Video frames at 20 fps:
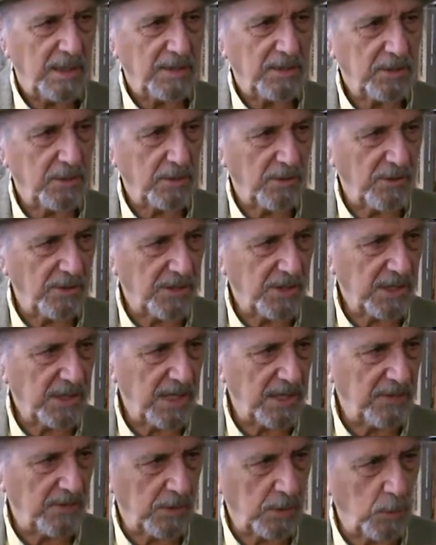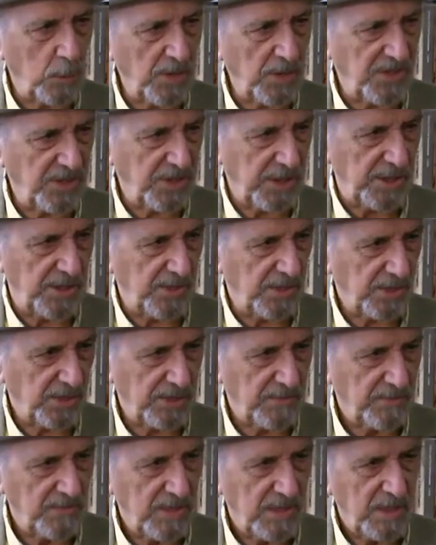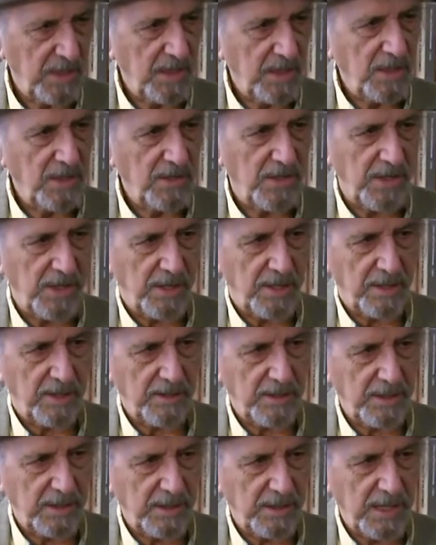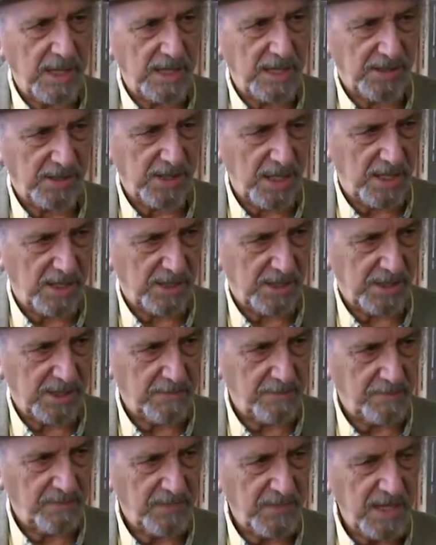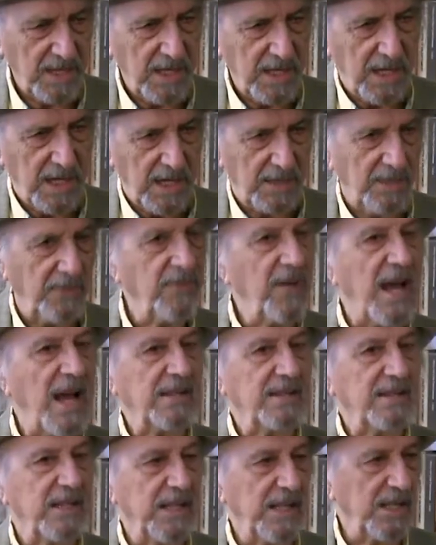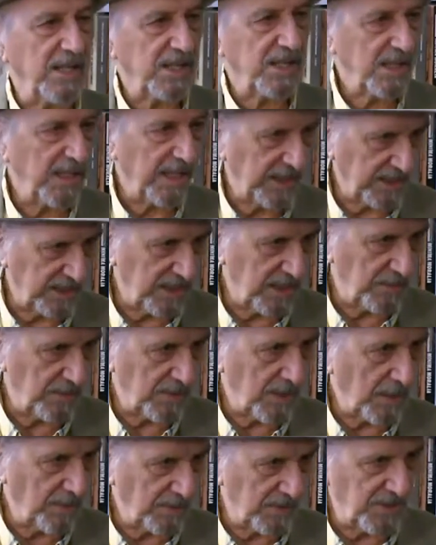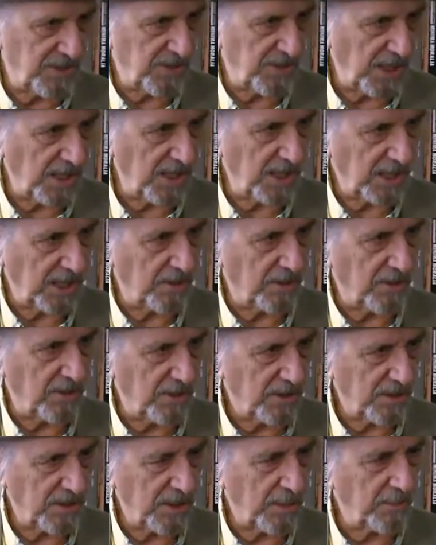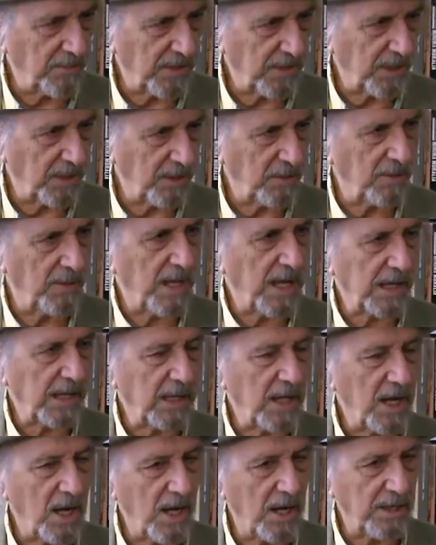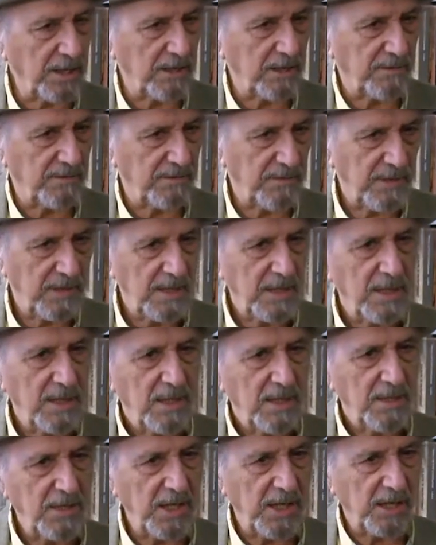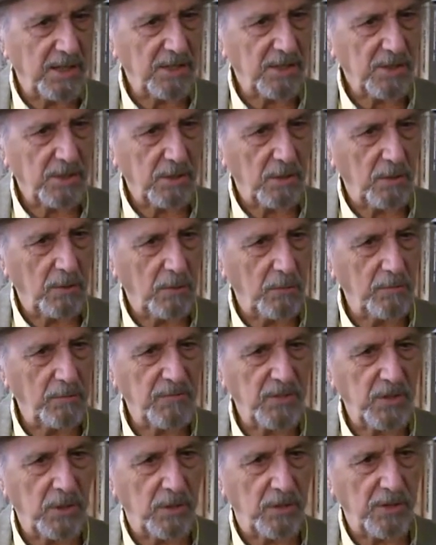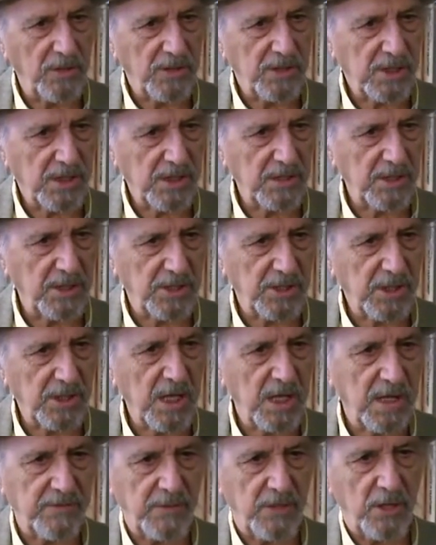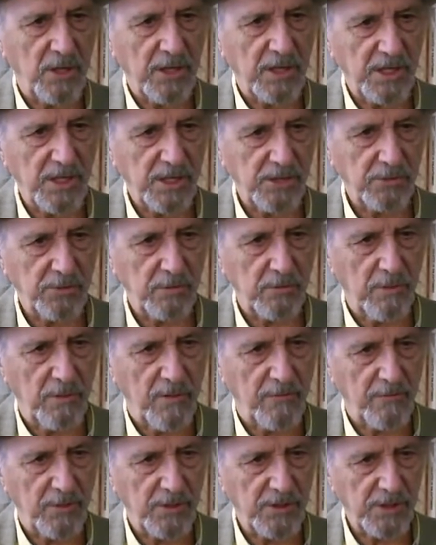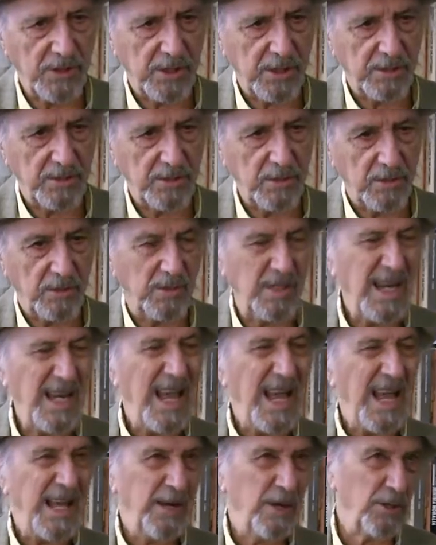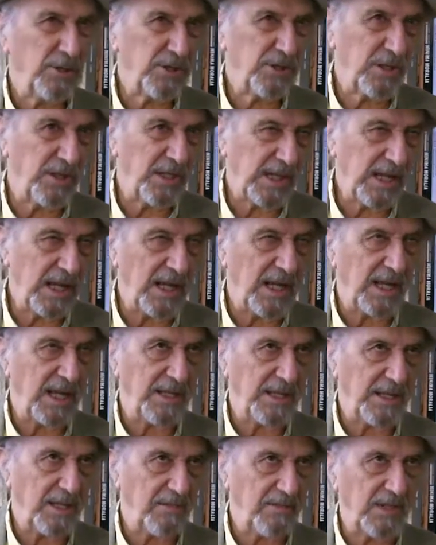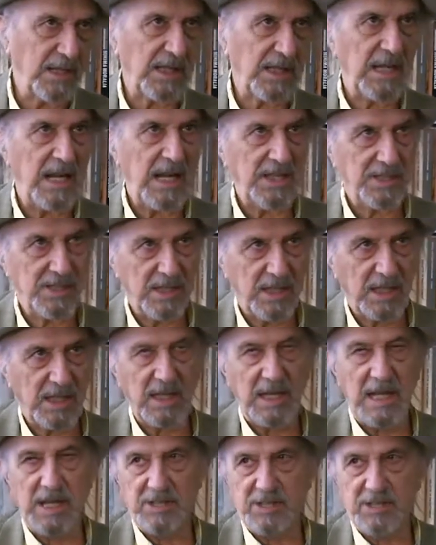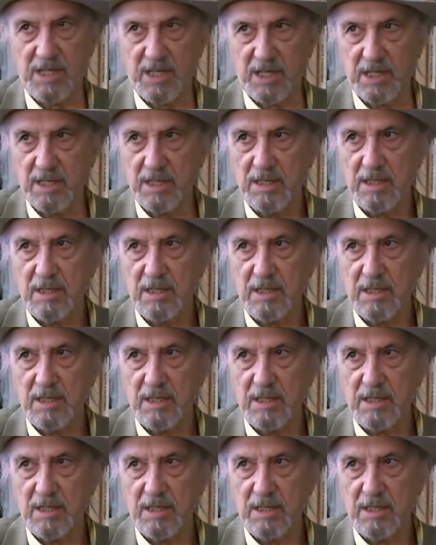So there's kind of a coincidence there in that sense, and the fact that it's like tipped up and sinking or something, you know, that kind of thing. So, you know, there's kind of an art history reference there too, and also the idea of the classicism